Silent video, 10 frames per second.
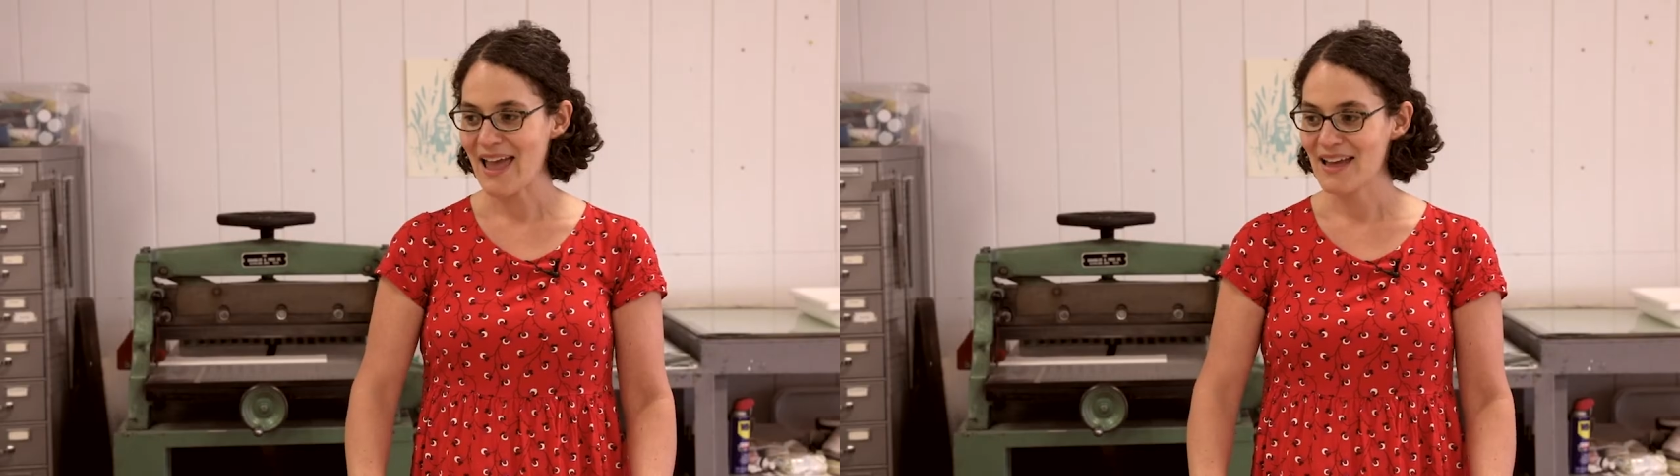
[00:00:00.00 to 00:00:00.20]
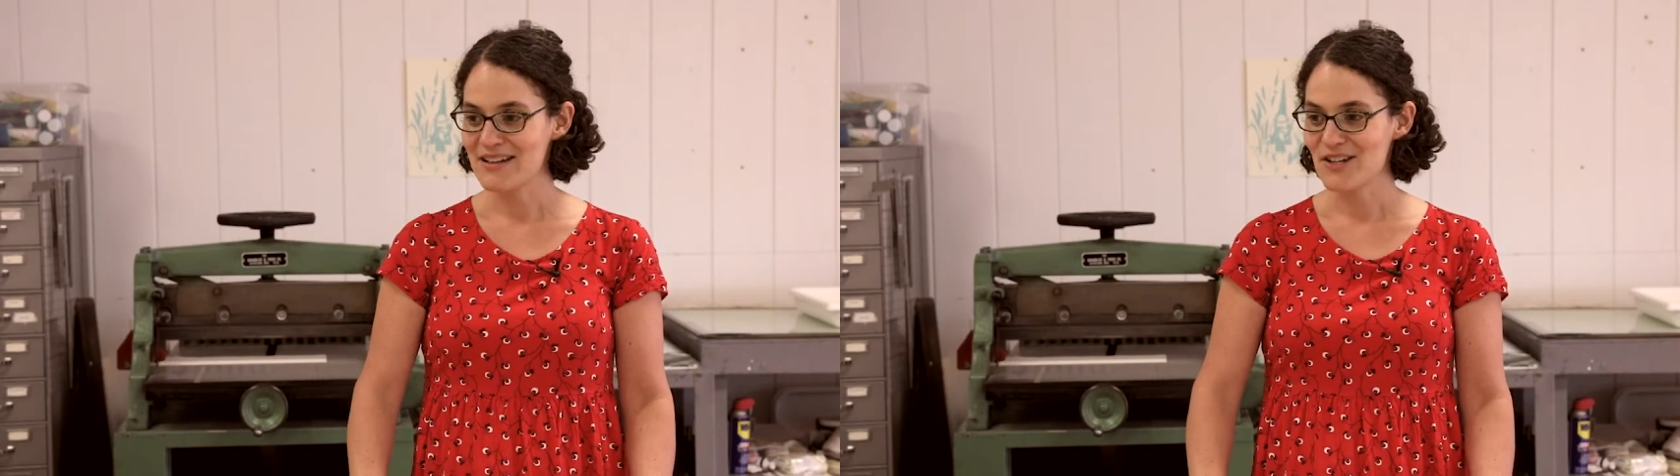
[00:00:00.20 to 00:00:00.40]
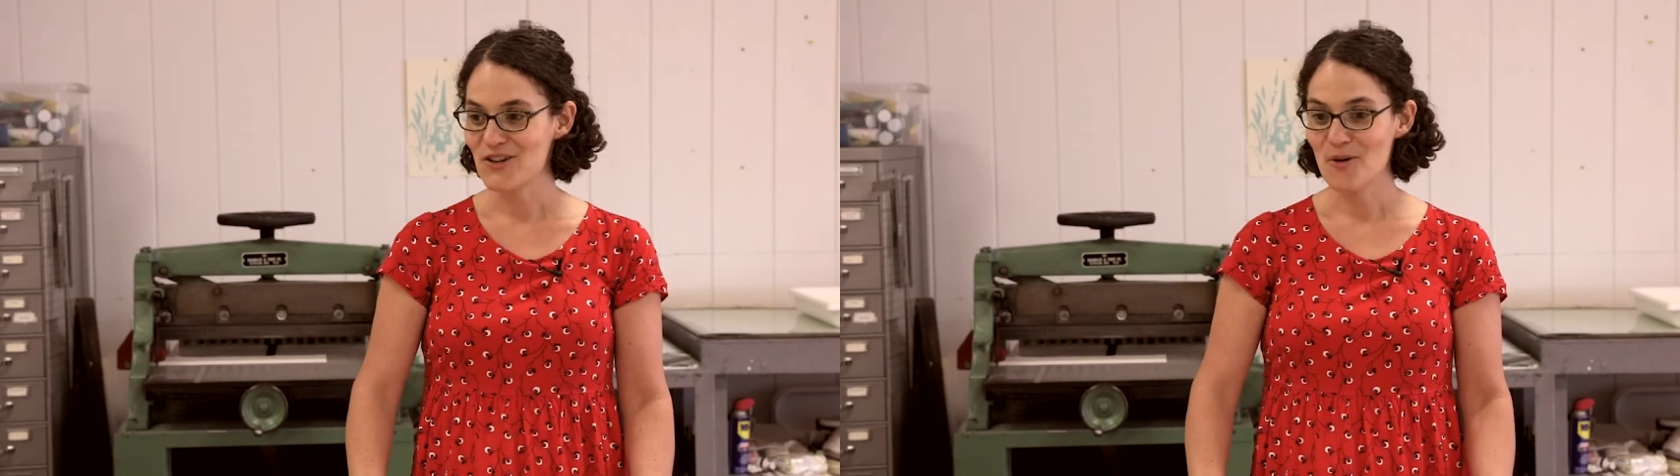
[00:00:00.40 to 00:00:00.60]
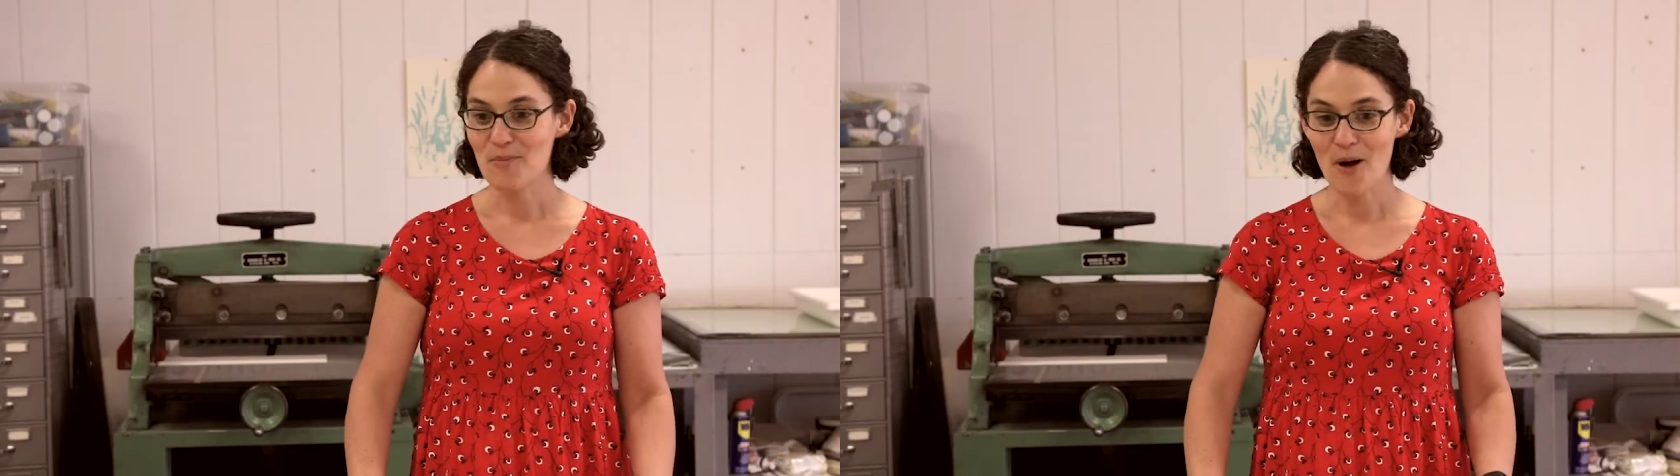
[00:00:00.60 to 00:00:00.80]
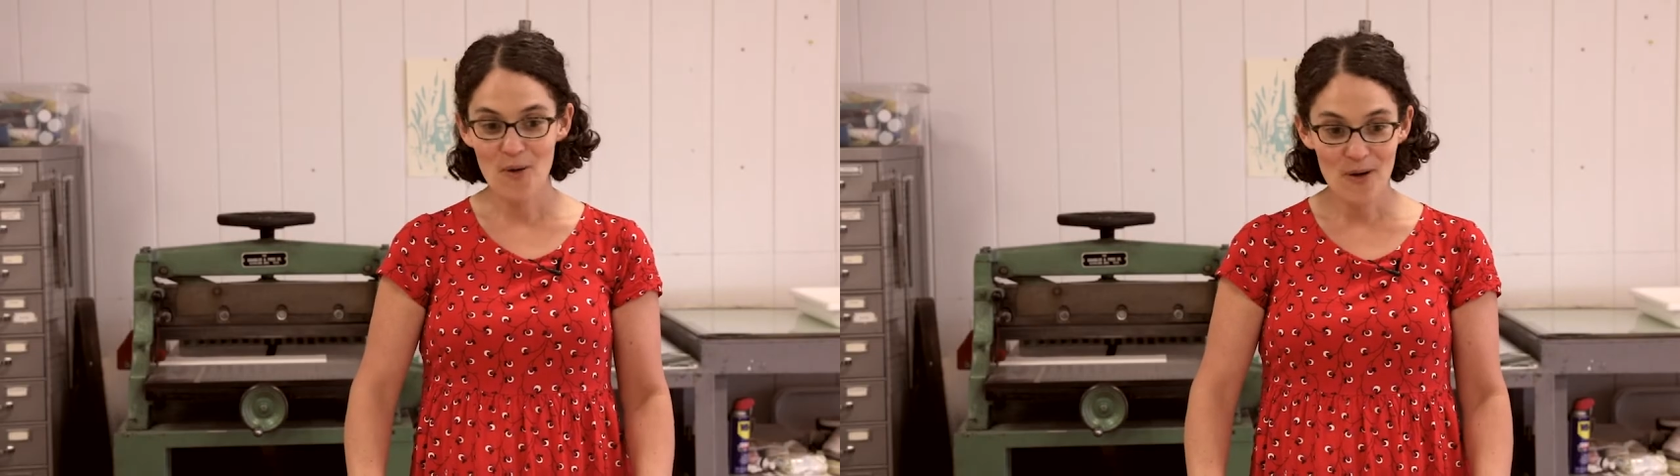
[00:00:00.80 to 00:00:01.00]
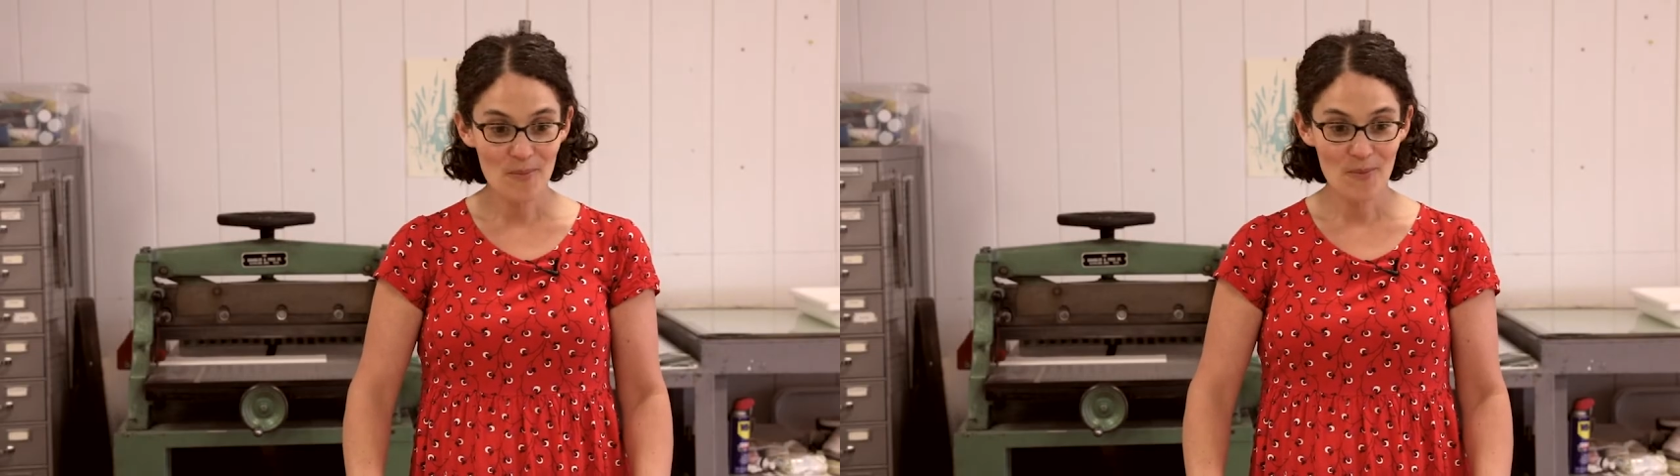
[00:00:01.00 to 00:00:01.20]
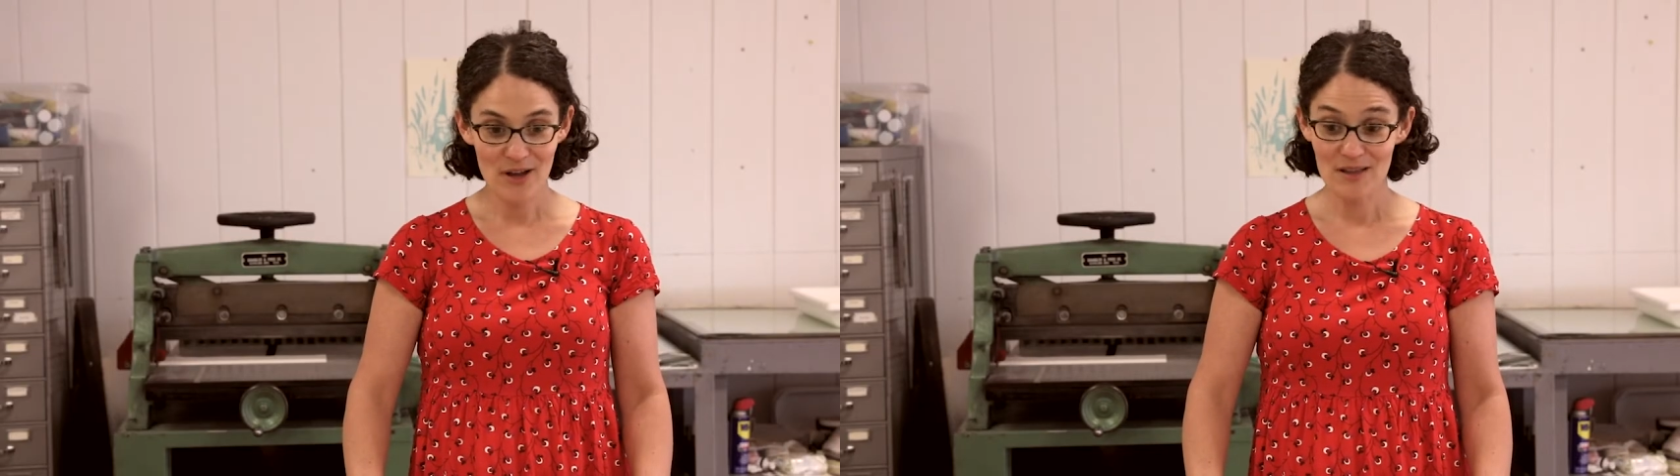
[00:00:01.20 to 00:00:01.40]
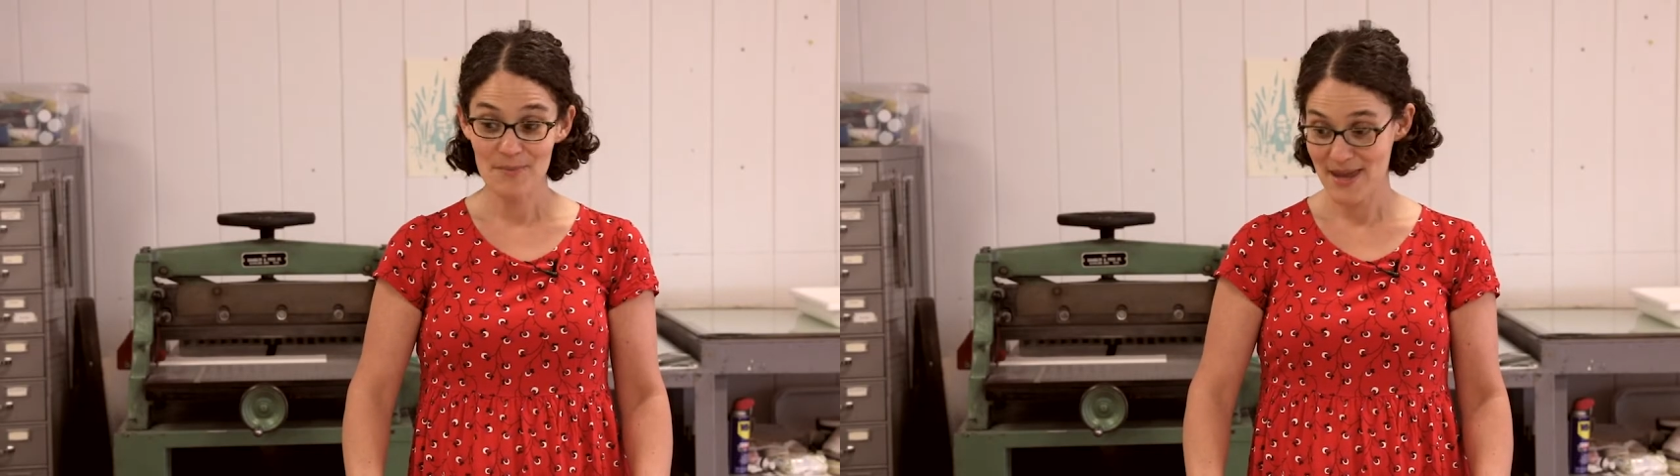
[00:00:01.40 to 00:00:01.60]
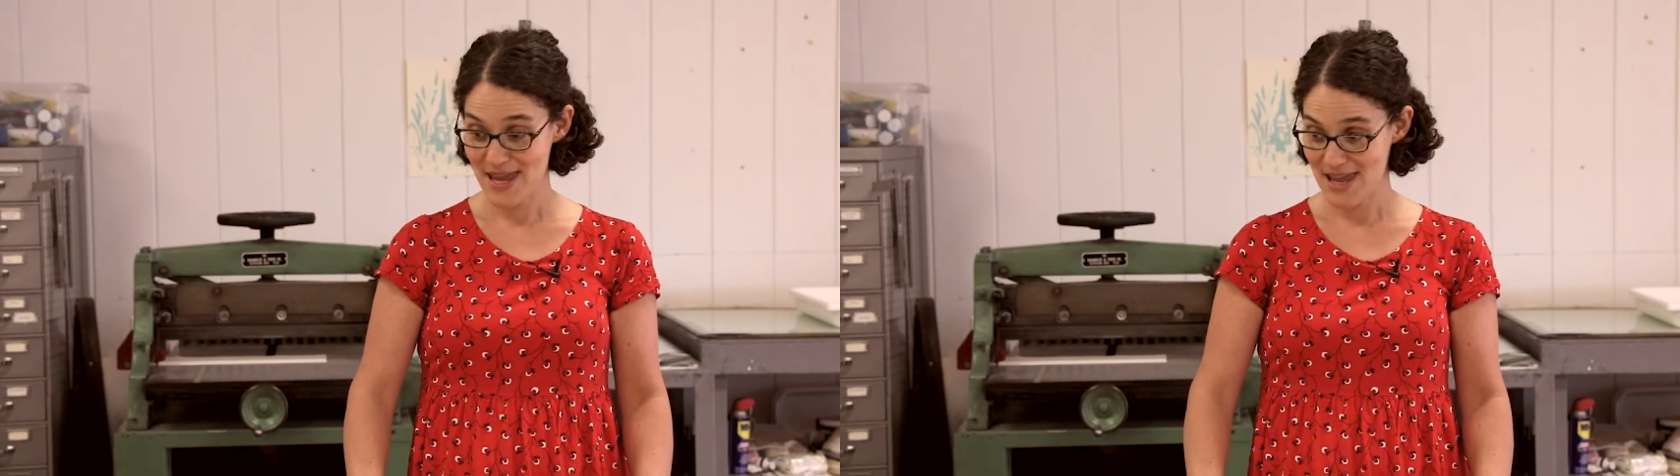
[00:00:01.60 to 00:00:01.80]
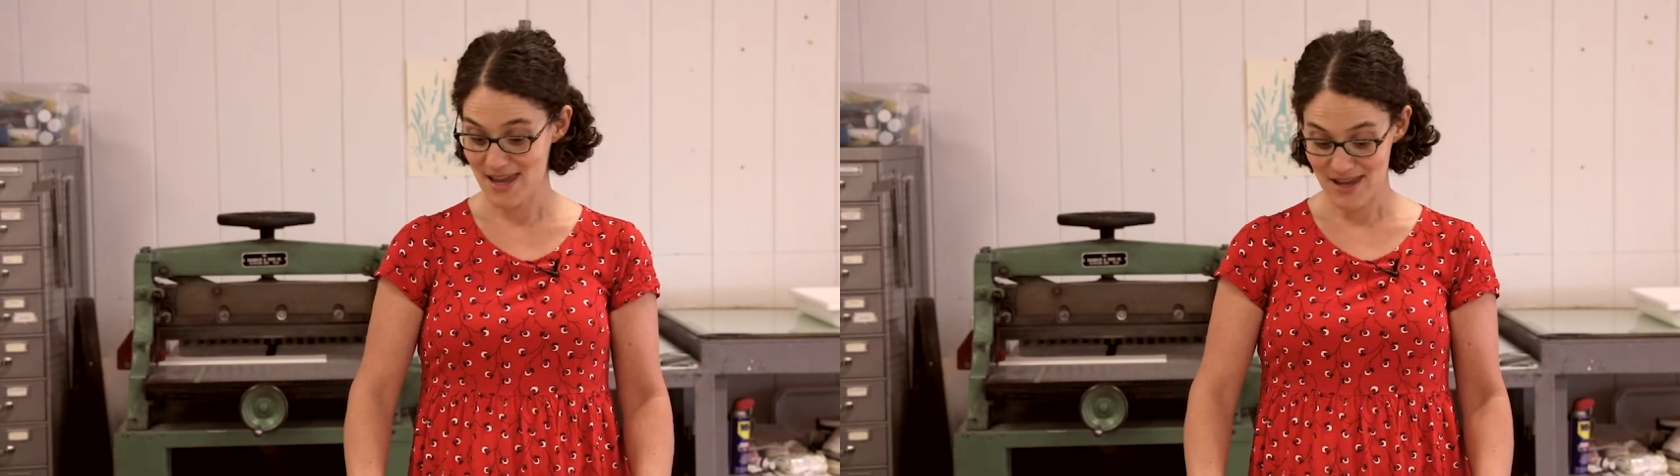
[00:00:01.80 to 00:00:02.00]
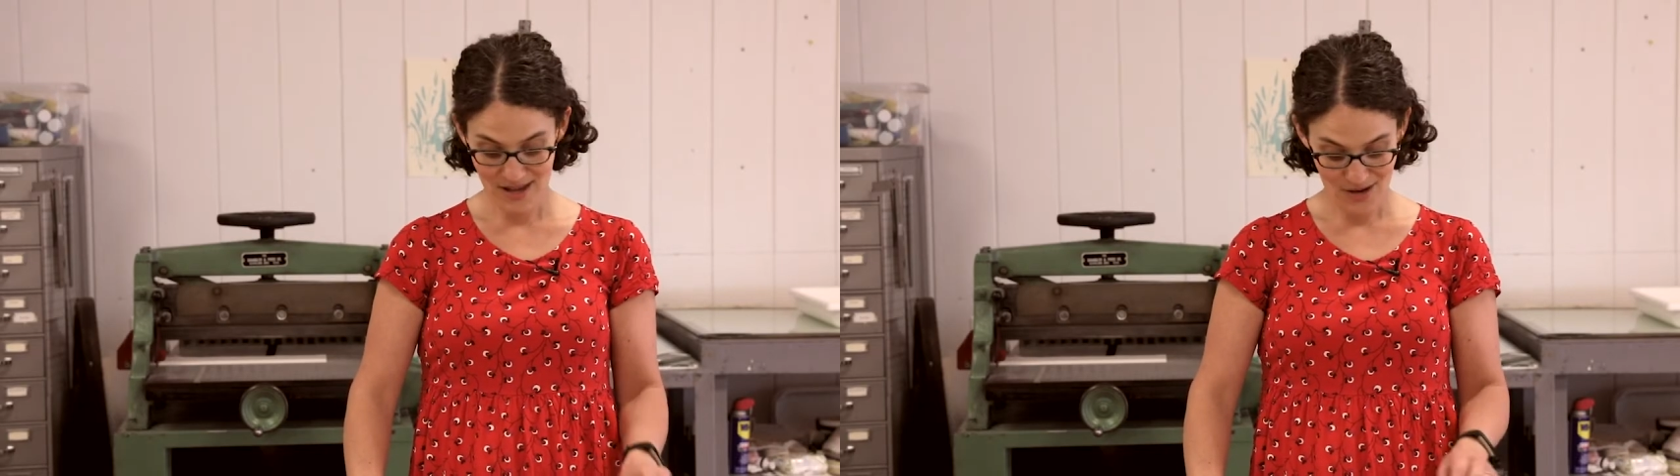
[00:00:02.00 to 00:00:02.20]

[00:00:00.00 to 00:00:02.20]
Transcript: And your poem will be